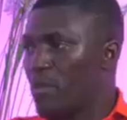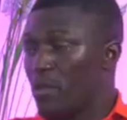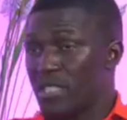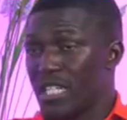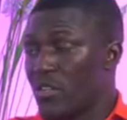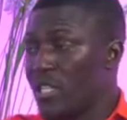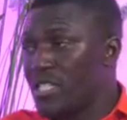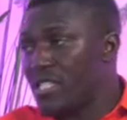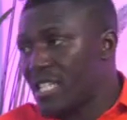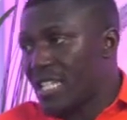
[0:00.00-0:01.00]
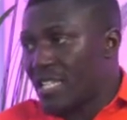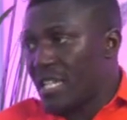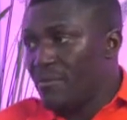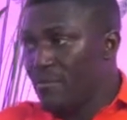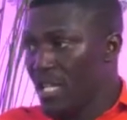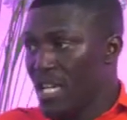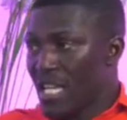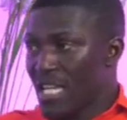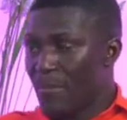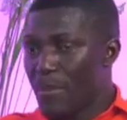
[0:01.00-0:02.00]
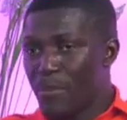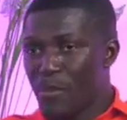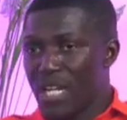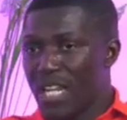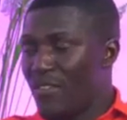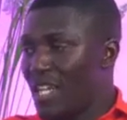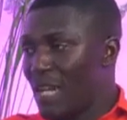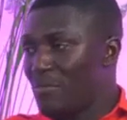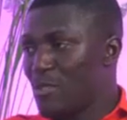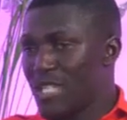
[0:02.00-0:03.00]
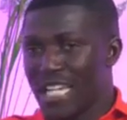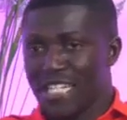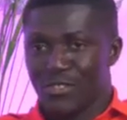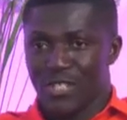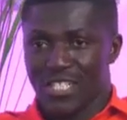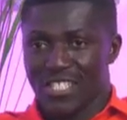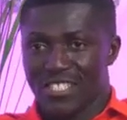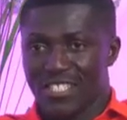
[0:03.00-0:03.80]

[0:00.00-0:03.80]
or generations that came that people were living up to 900 and